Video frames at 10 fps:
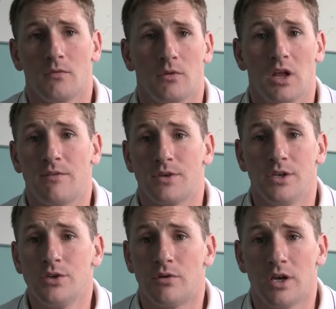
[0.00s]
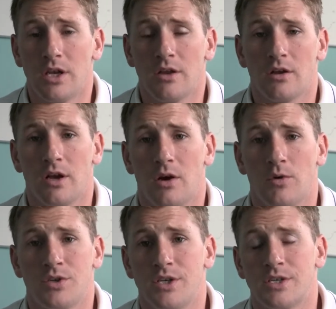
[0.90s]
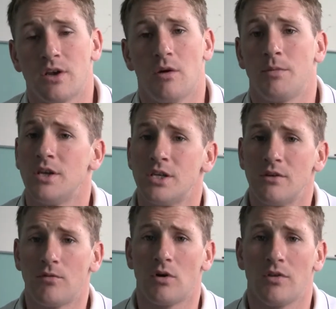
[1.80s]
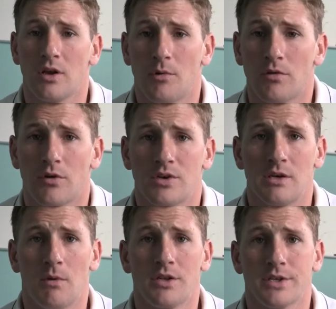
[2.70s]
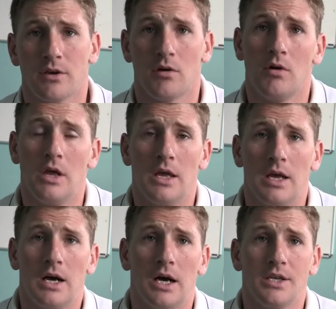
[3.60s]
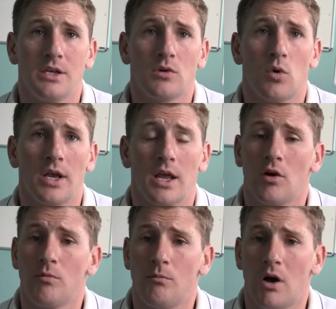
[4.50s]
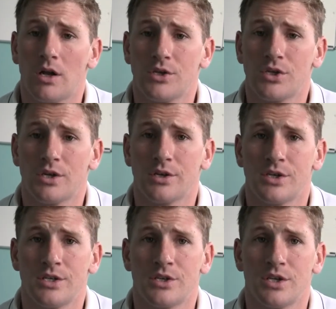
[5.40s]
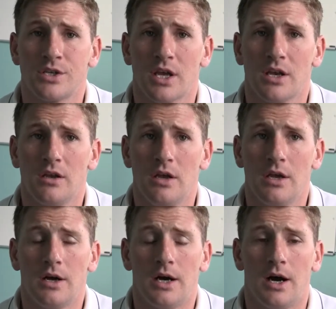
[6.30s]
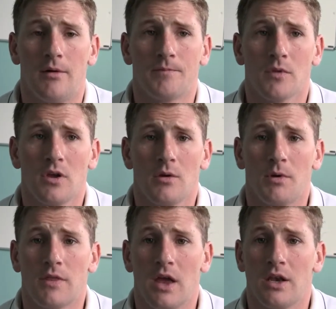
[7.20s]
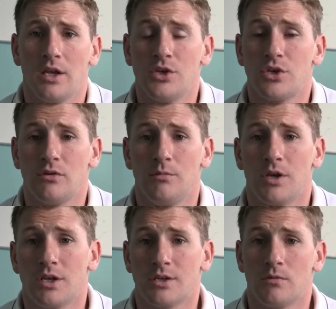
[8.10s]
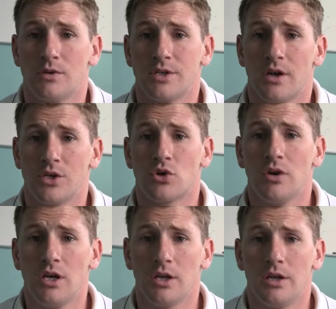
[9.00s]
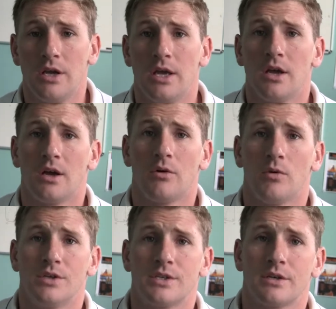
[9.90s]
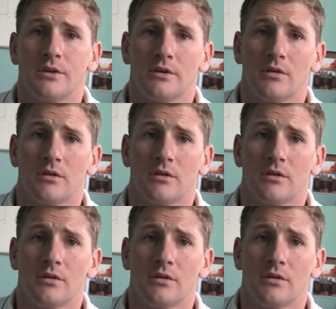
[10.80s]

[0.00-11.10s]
left injury, which she saw PT for I think about 13 months ago, didn't quite help much, she said, but that issue, because it was untreated, was